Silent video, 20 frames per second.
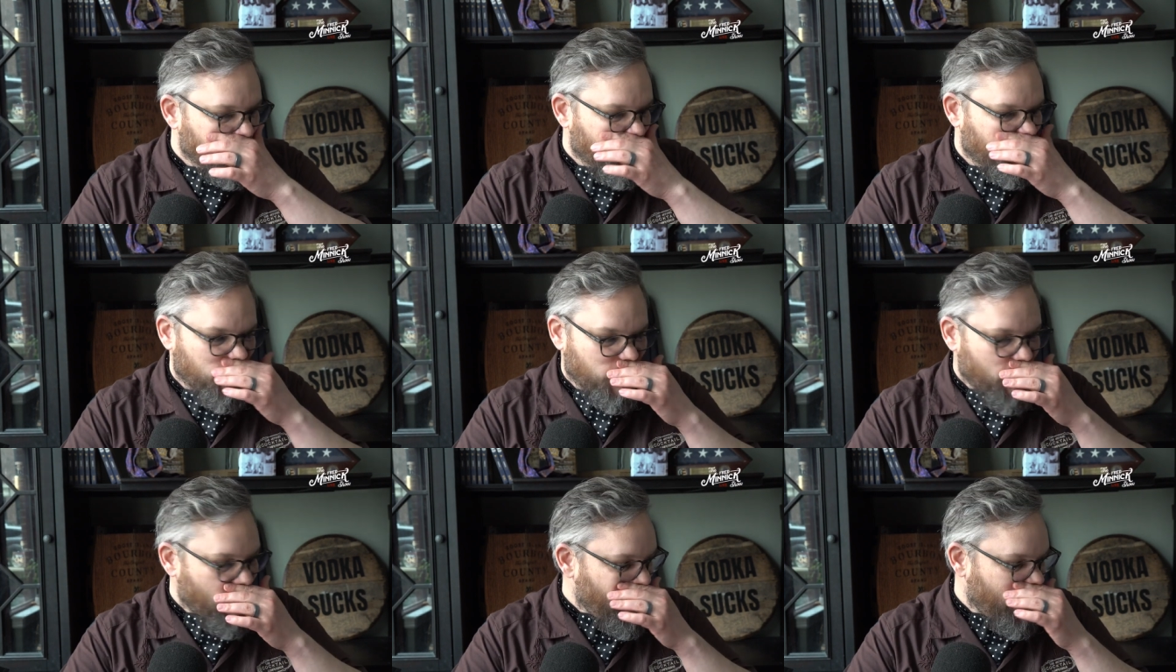
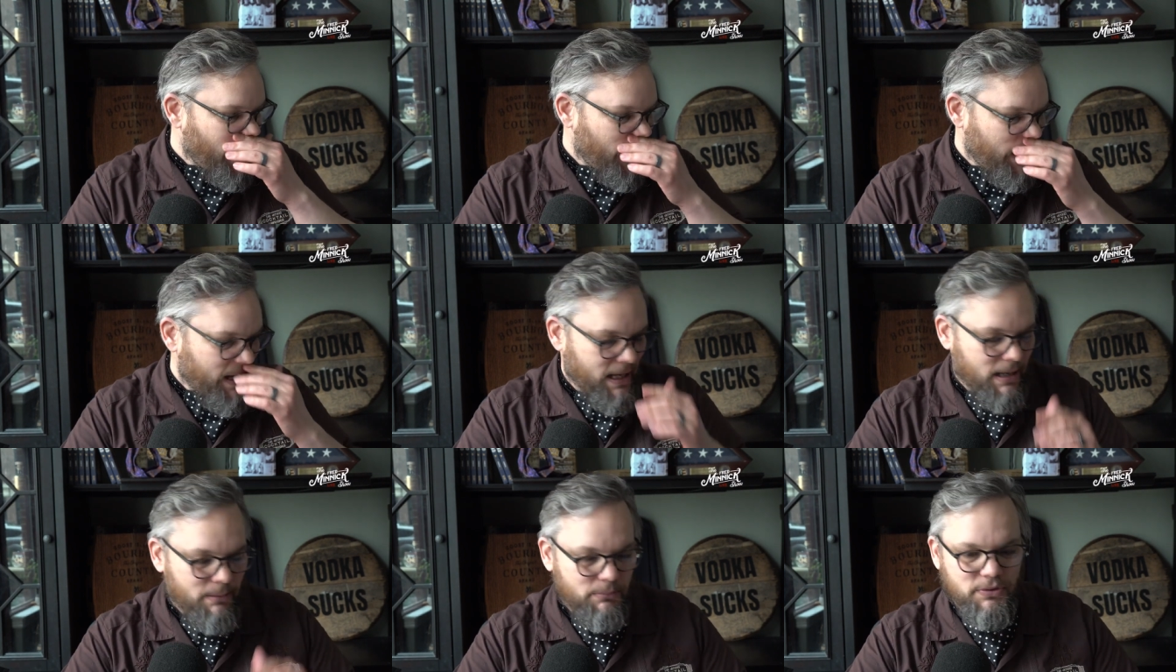I
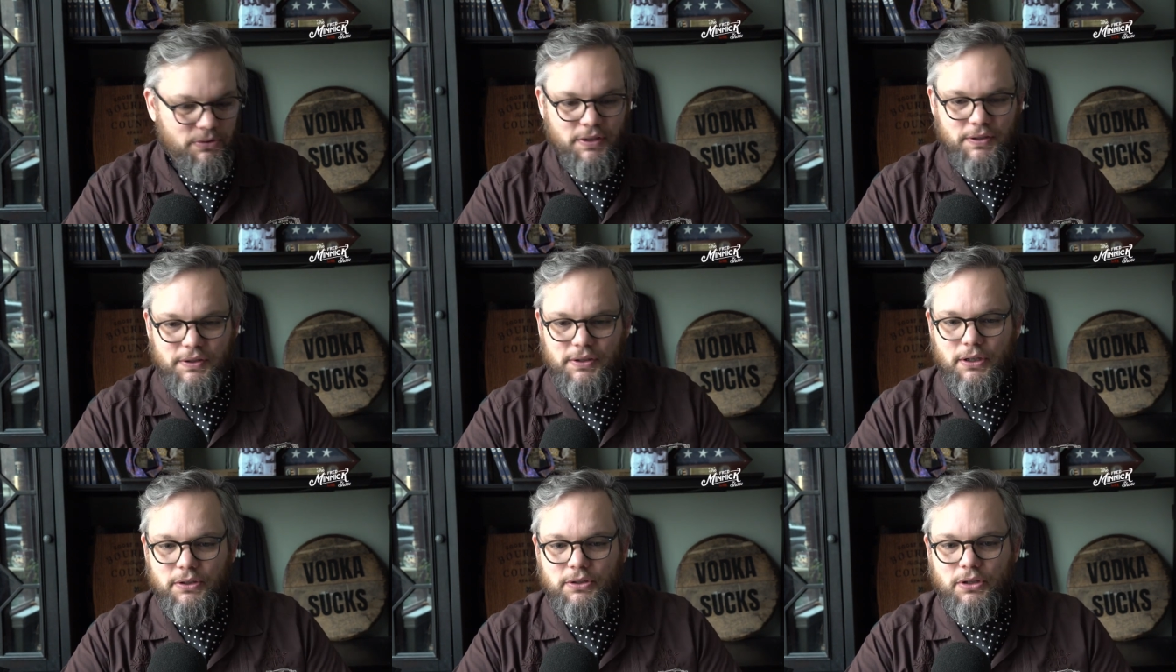am just
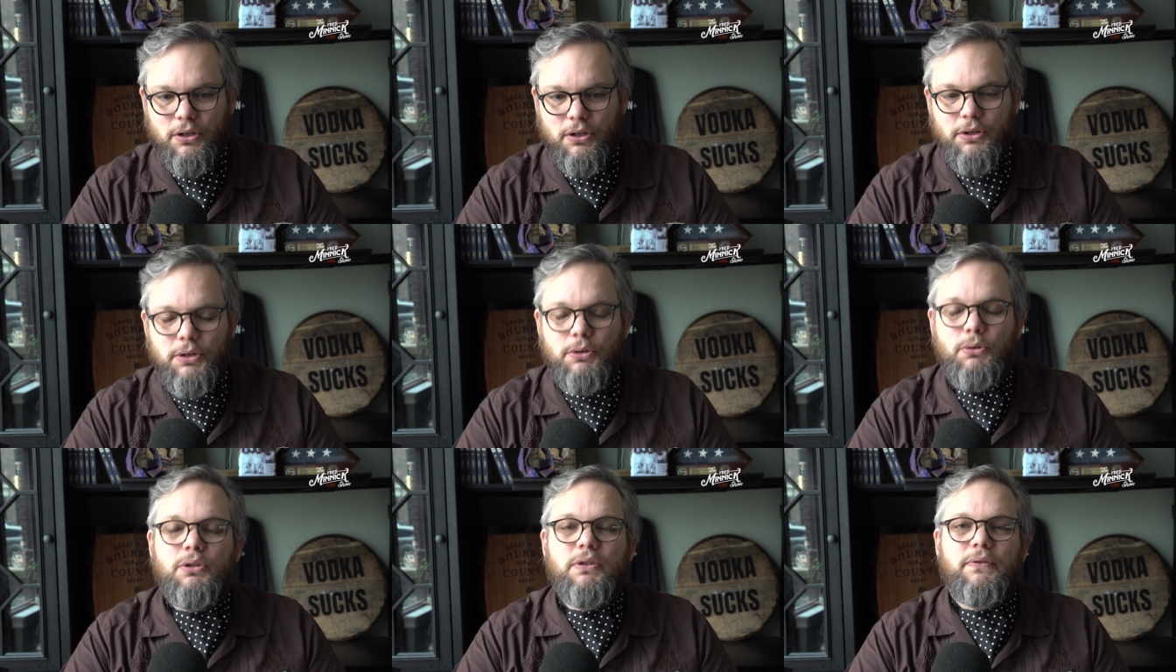such a
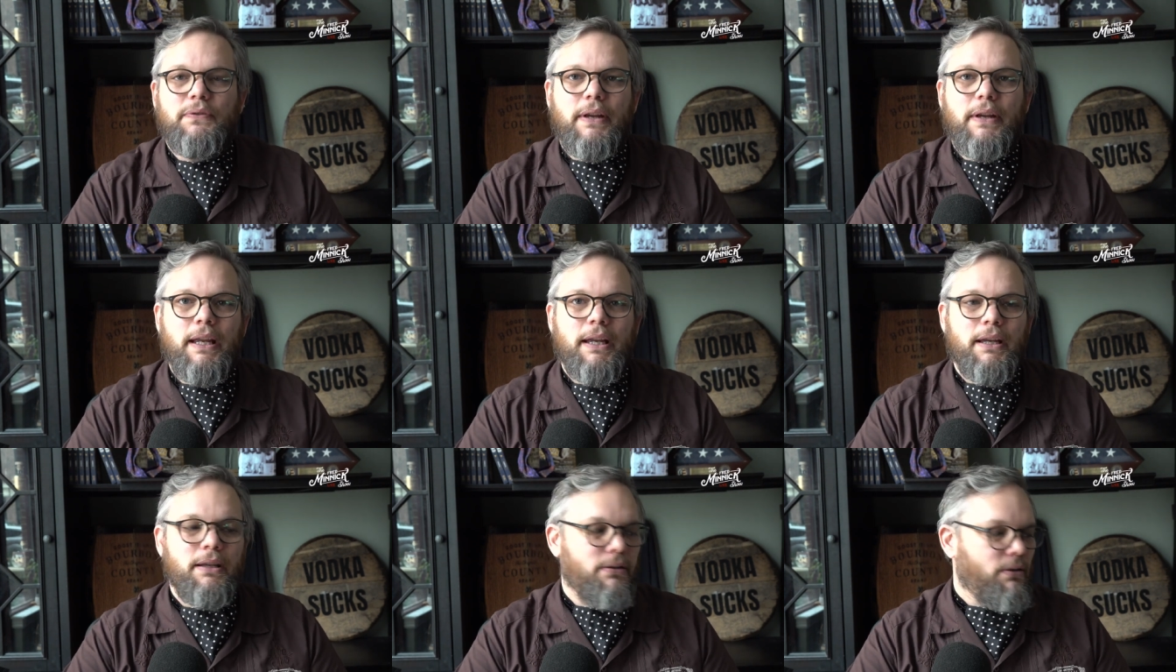huge
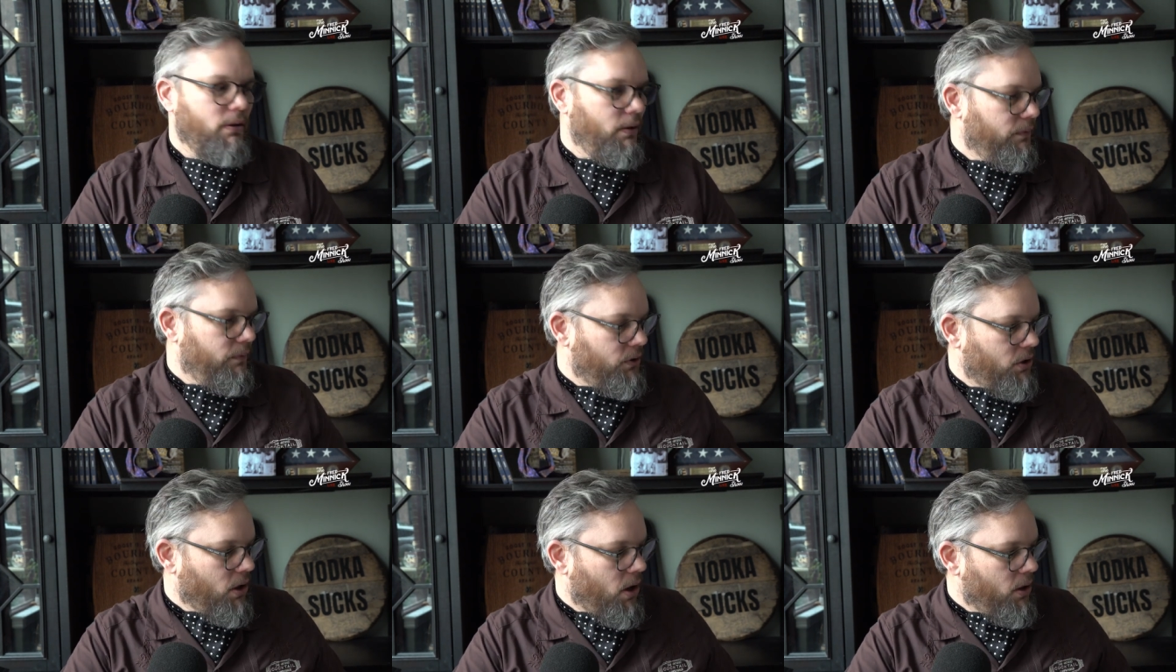fan of
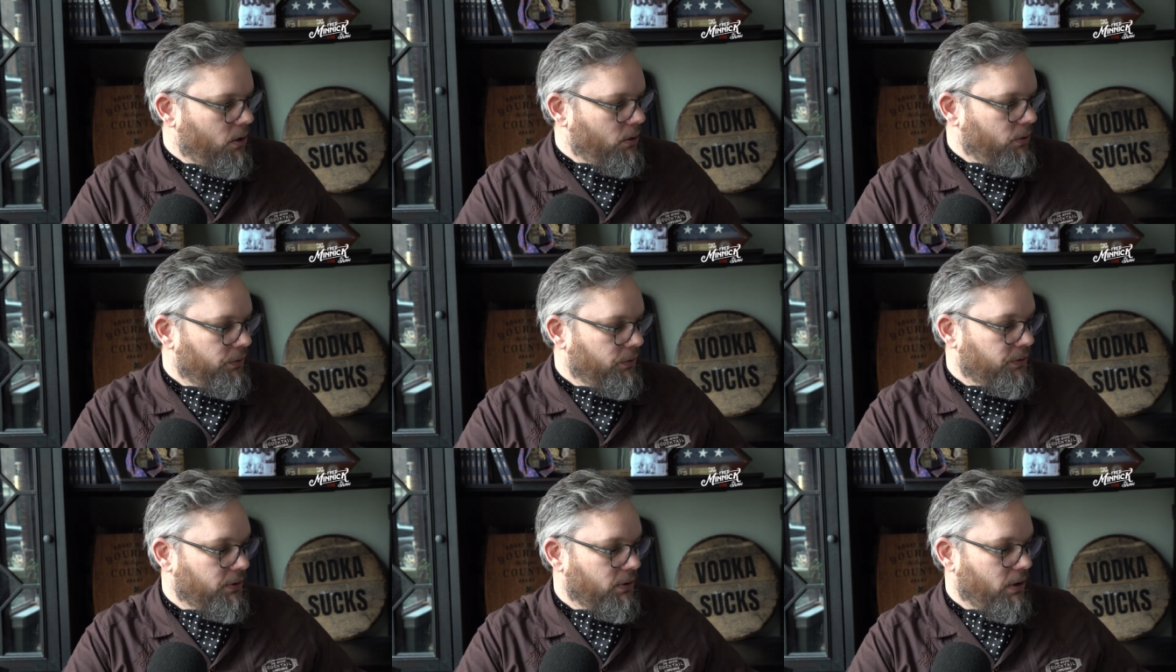
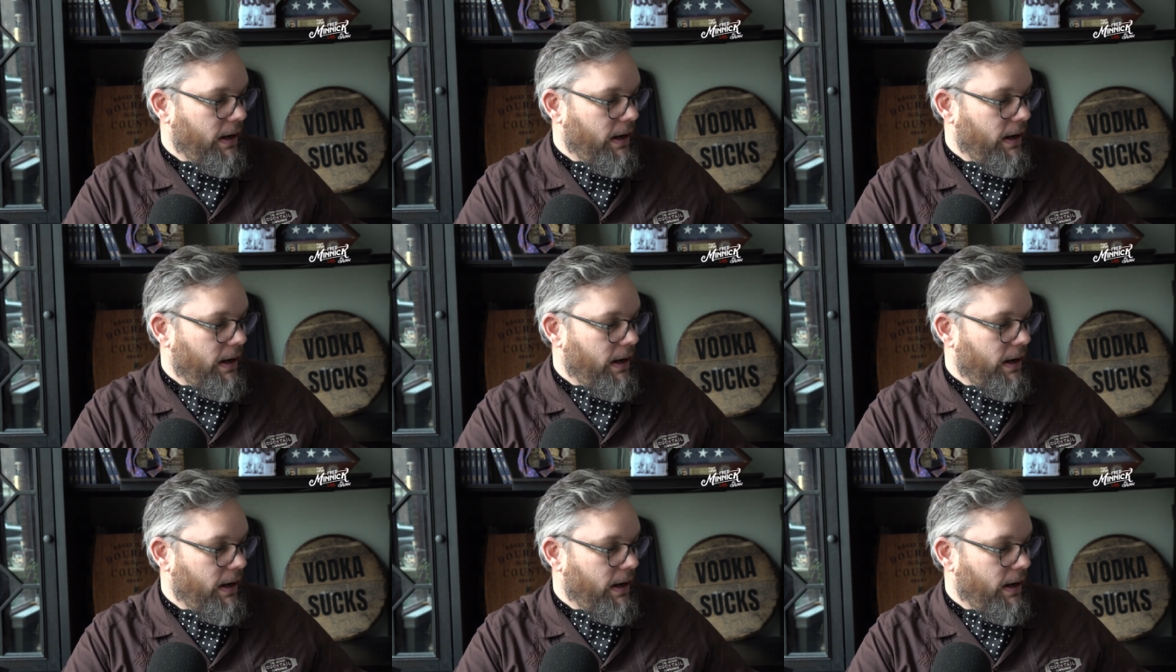Charles.